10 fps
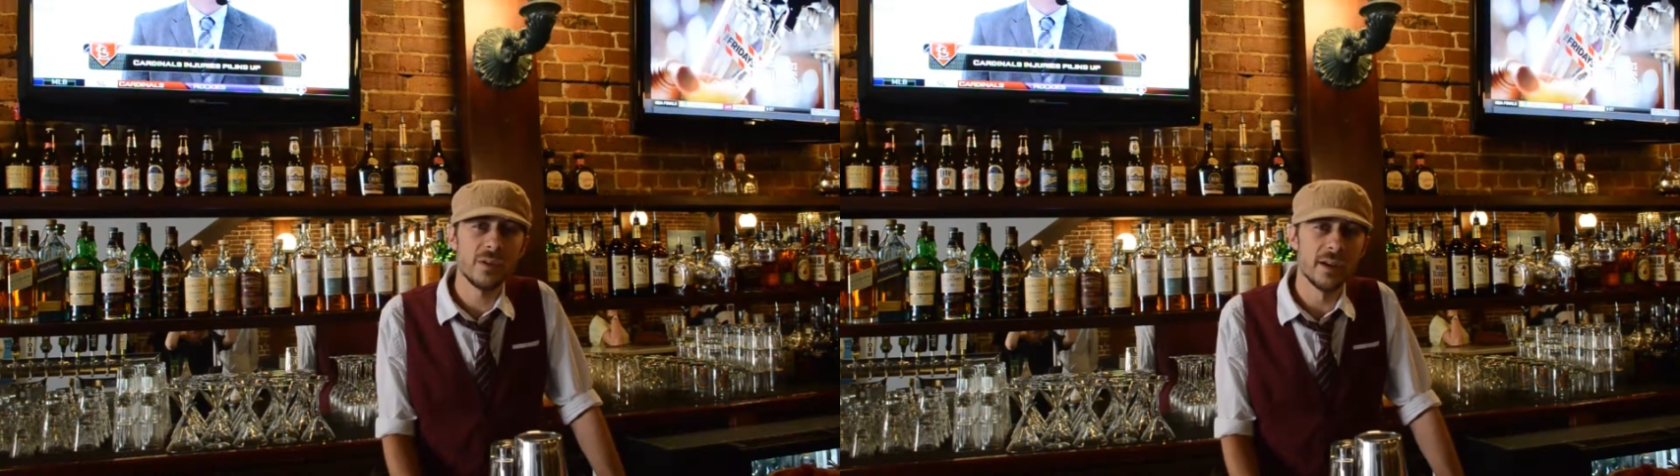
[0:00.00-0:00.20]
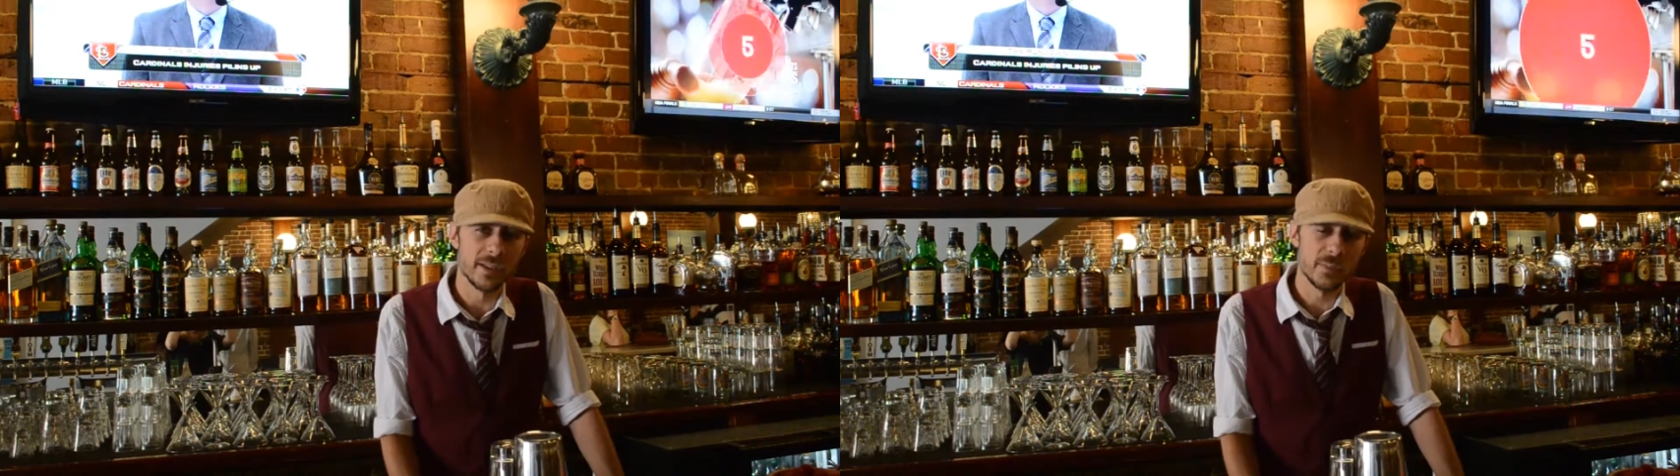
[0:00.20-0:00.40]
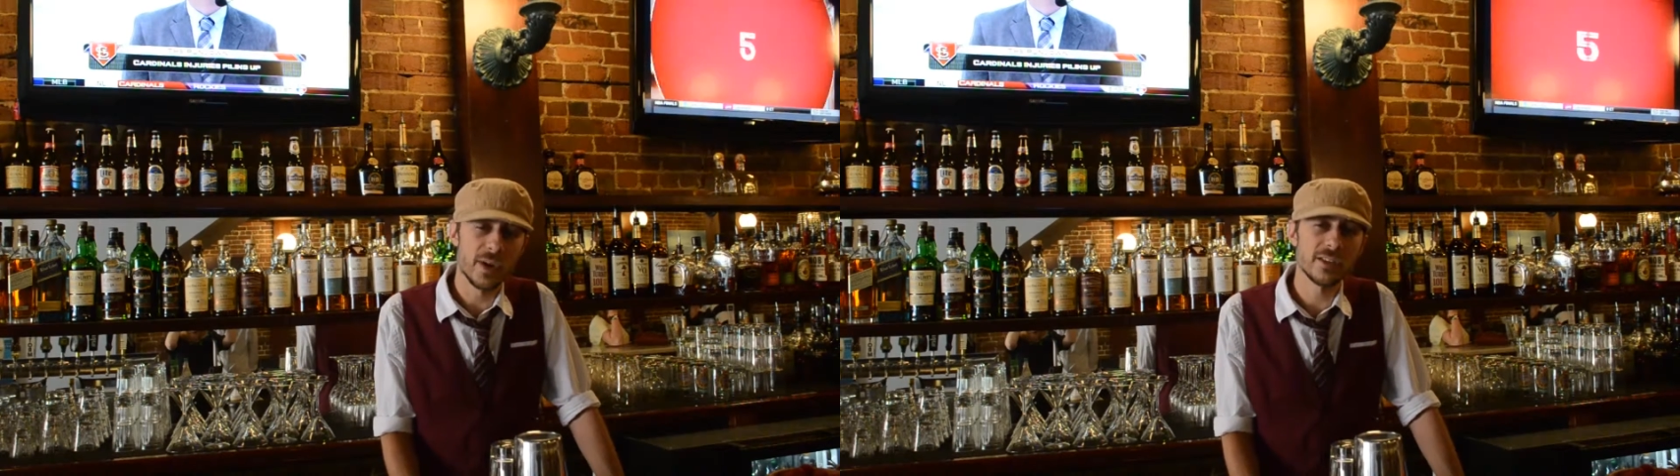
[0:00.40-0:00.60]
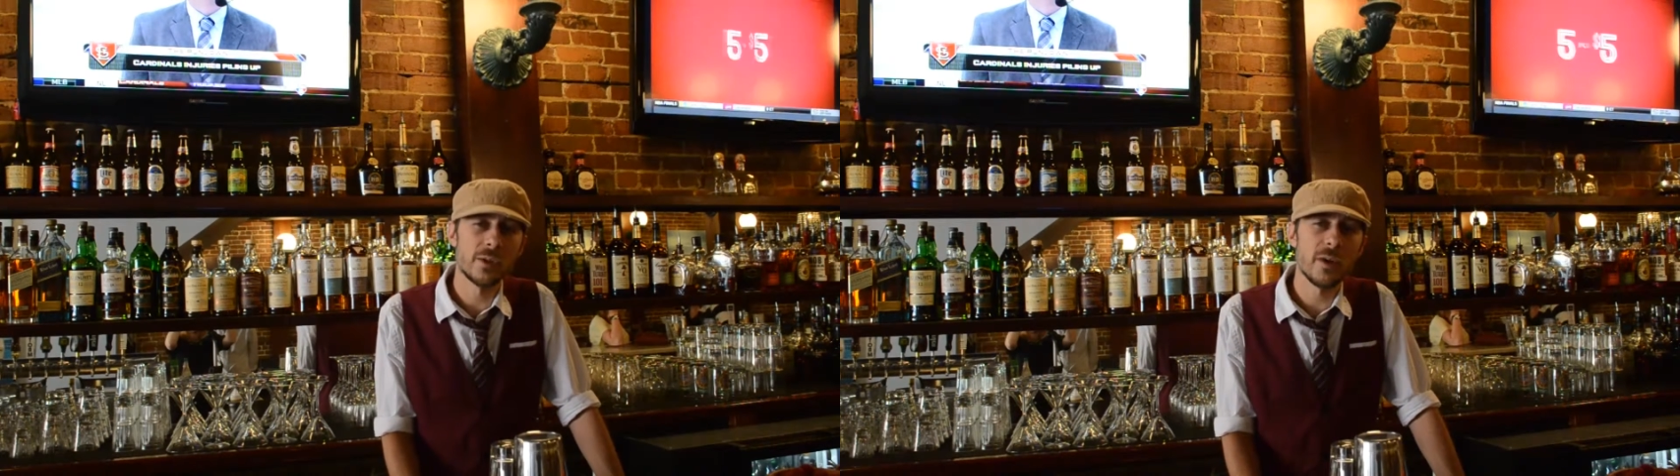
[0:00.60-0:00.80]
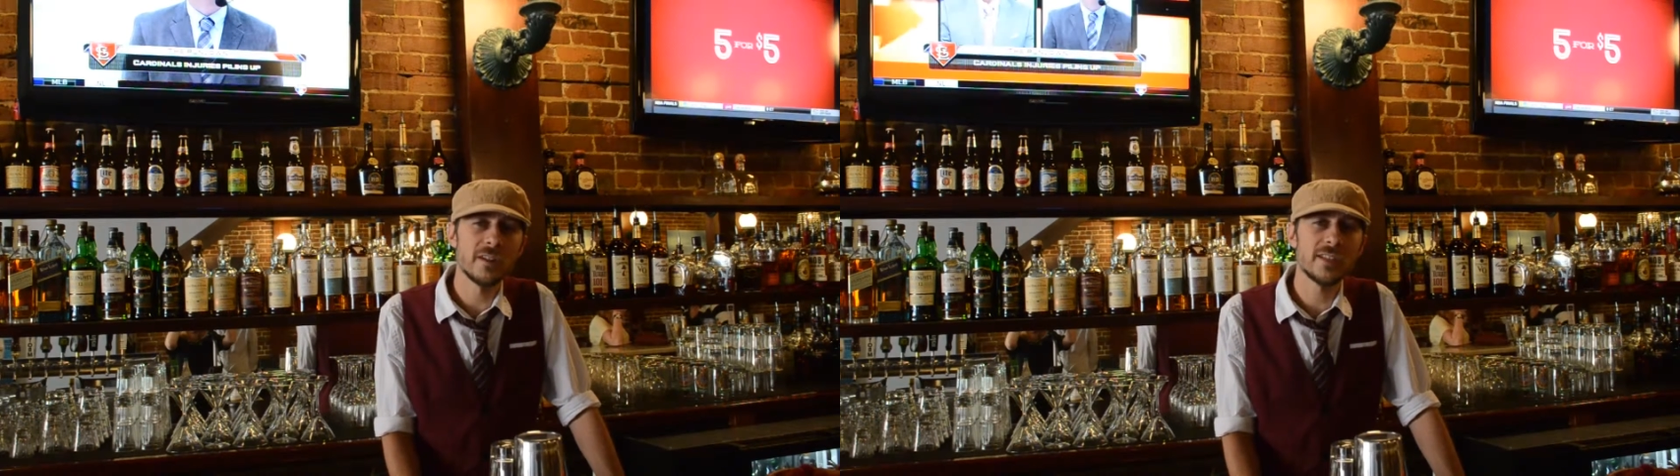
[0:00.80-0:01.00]
an
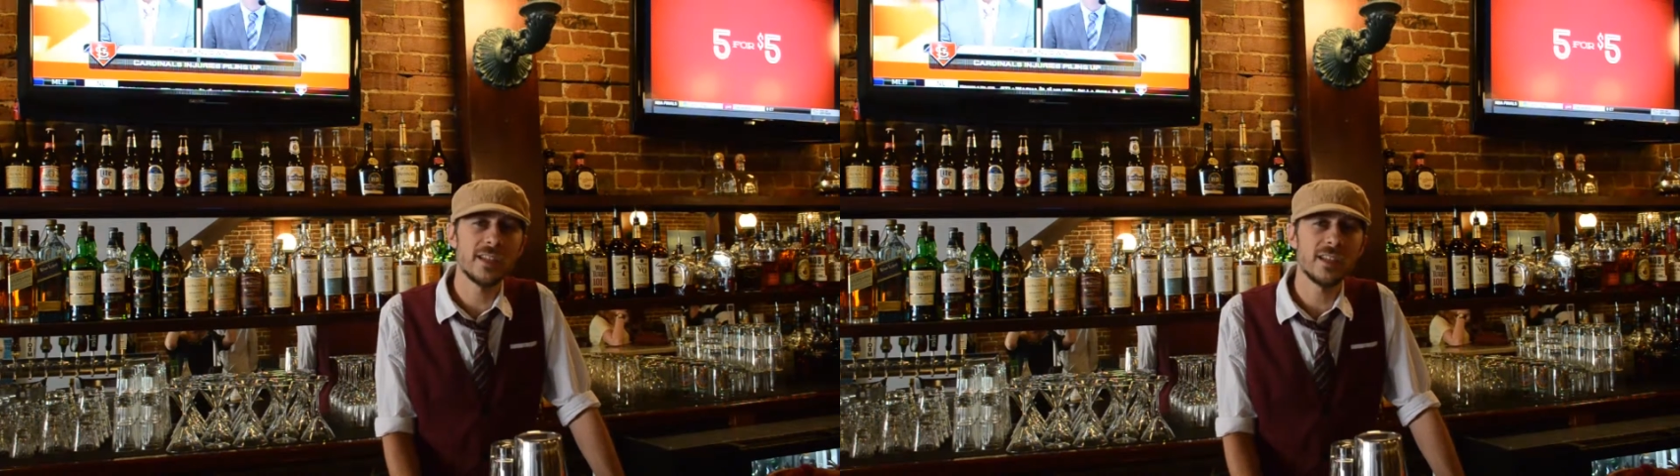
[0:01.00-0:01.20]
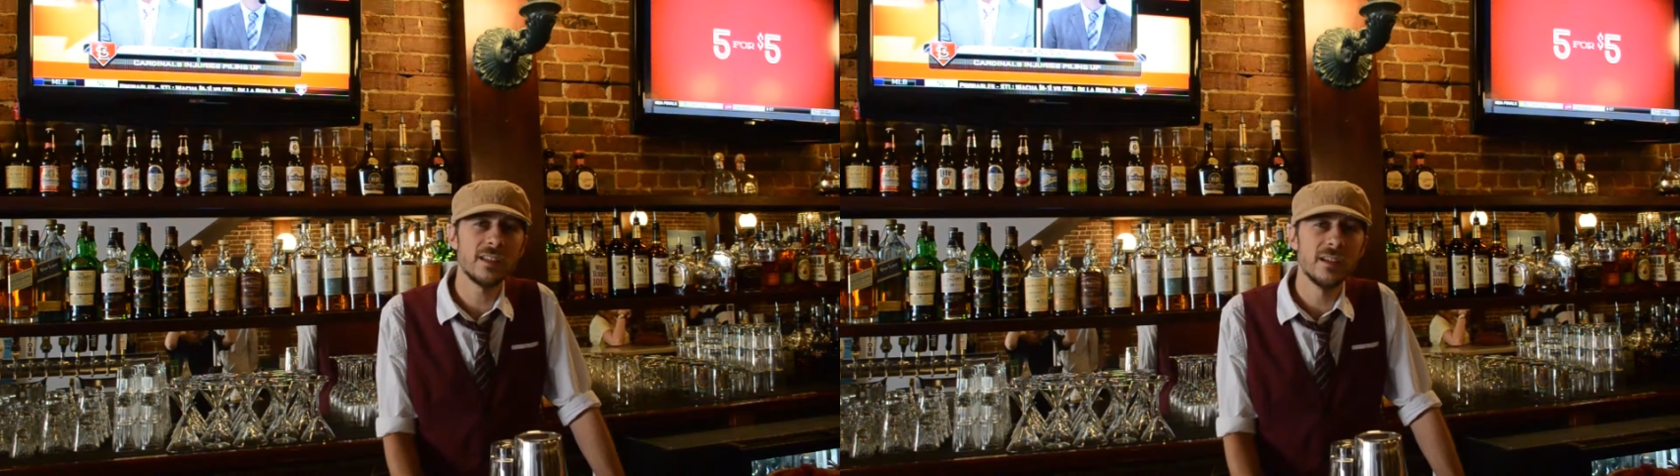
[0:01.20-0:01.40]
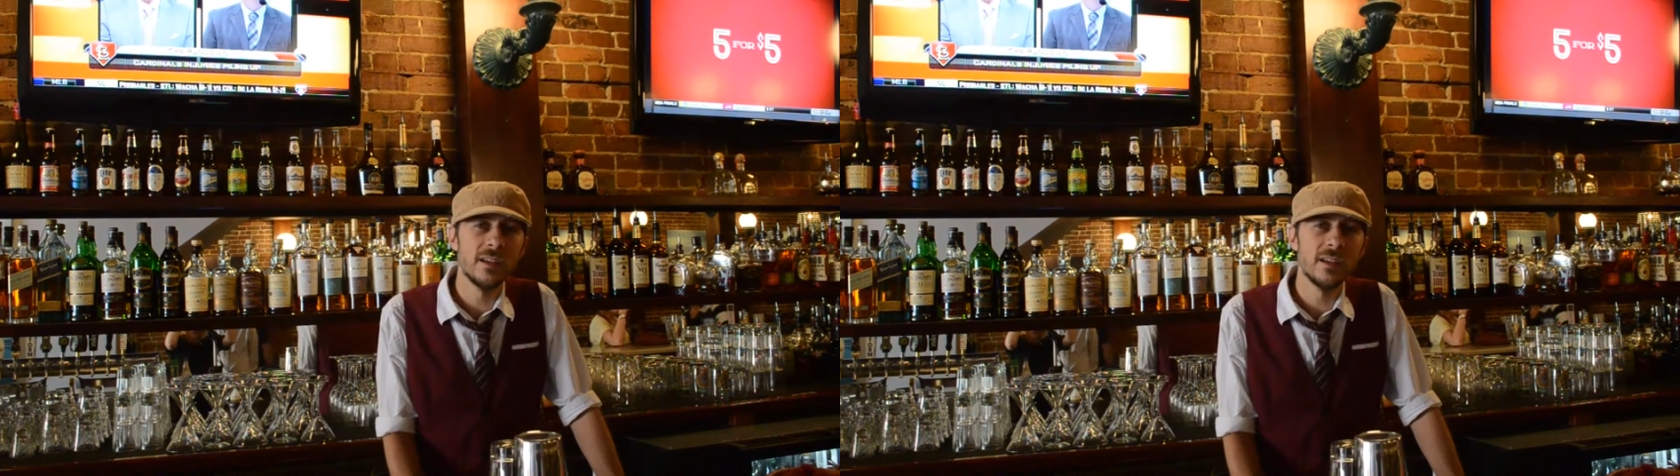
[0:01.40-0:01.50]
espresso martini,